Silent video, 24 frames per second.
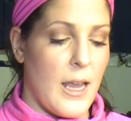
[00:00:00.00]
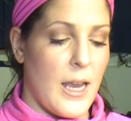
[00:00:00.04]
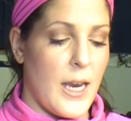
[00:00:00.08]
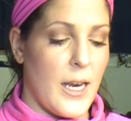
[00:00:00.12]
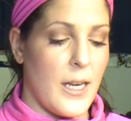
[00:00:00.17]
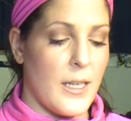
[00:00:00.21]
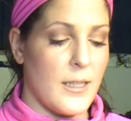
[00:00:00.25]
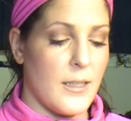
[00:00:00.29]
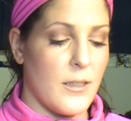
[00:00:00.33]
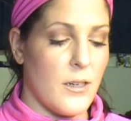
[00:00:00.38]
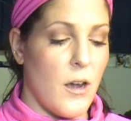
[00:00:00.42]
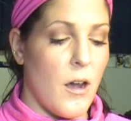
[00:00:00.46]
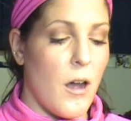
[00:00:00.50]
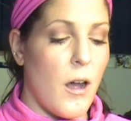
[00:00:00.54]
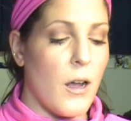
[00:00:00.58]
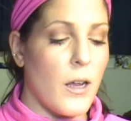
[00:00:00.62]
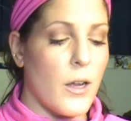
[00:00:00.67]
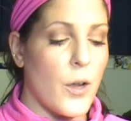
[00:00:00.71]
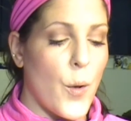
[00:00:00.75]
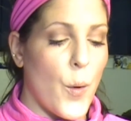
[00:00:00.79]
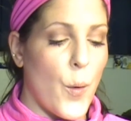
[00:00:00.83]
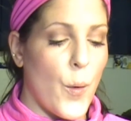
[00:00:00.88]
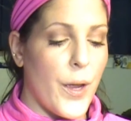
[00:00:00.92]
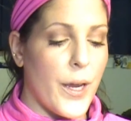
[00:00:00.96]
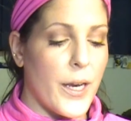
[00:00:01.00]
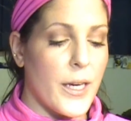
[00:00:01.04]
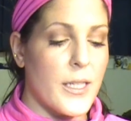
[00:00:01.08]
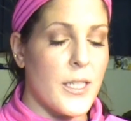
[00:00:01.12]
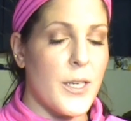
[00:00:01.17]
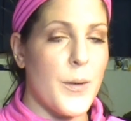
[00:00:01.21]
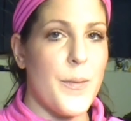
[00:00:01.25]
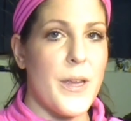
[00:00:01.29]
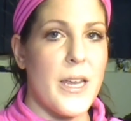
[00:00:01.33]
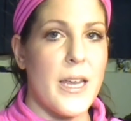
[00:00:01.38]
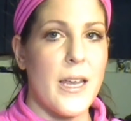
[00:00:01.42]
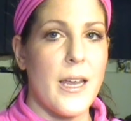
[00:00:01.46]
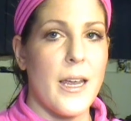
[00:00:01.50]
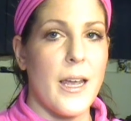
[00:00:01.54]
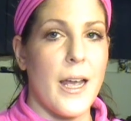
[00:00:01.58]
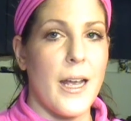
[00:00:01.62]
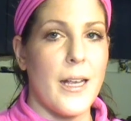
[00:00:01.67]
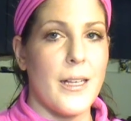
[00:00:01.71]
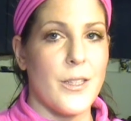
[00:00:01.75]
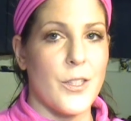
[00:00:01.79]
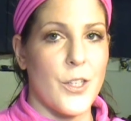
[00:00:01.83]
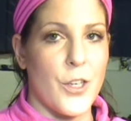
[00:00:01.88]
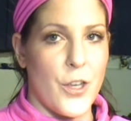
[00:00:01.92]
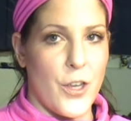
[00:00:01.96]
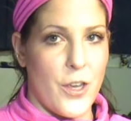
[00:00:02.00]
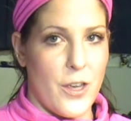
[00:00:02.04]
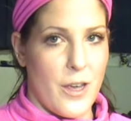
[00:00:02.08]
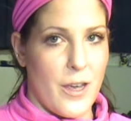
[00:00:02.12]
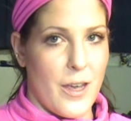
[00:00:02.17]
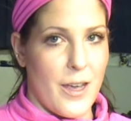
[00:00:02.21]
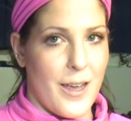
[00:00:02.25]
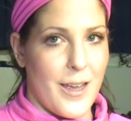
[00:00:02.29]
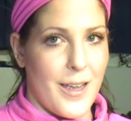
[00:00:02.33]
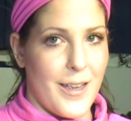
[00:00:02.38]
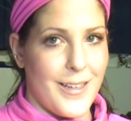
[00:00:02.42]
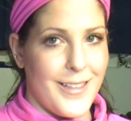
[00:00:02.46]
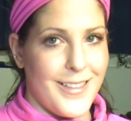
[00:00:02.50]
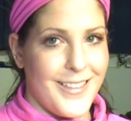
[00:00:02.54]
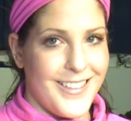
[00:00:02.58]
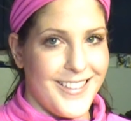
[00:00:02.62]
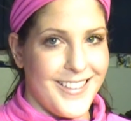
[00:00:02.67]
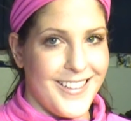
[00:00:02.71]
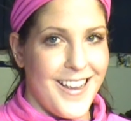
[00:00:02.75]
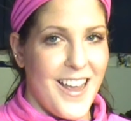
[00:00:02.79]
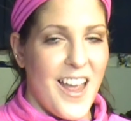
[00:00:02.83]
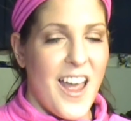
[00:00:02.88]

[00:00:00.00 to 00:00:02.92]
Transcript: is not going to be as good